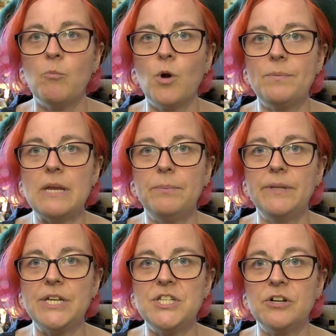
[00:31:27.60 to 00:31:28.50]
more
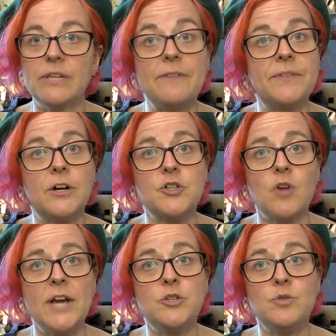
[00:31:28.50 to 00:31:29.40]
people into your life that are
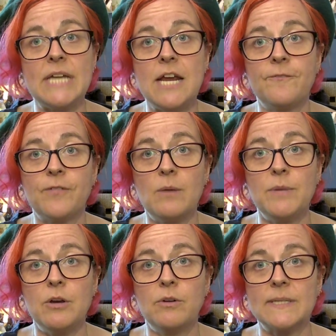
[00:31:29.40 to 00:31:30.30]
trying to take from
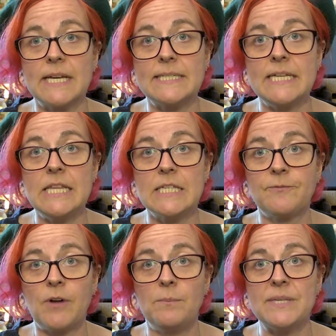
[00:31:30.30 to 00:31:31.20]
you, because I see this
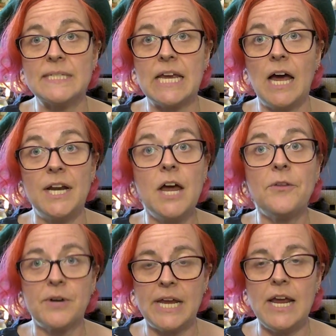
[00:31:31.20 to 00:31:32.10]
from this
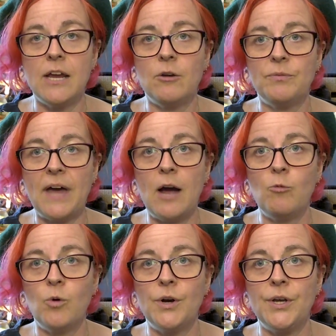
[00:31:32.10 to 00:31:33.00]
another king
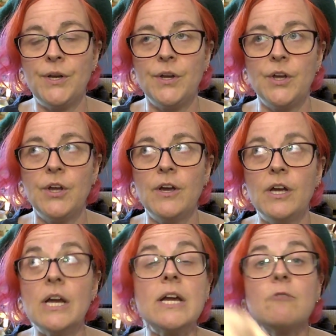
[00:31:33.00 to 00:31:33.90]
that would
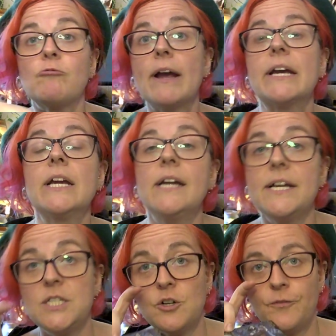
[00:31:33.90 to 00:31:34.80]

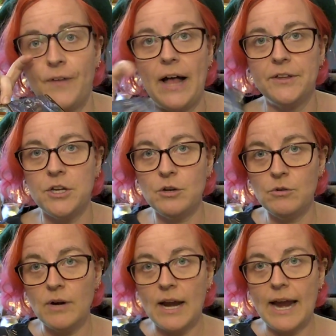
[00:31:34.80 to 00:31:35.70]
recognize your
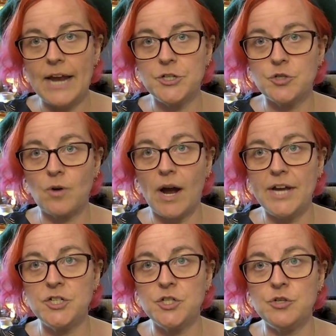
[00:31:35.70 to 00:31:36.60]
value and
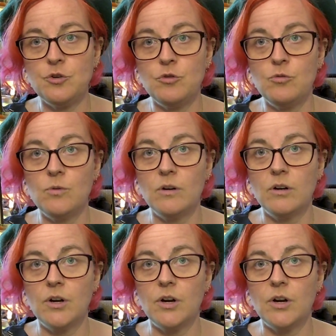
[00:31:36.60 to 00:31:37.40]
try to,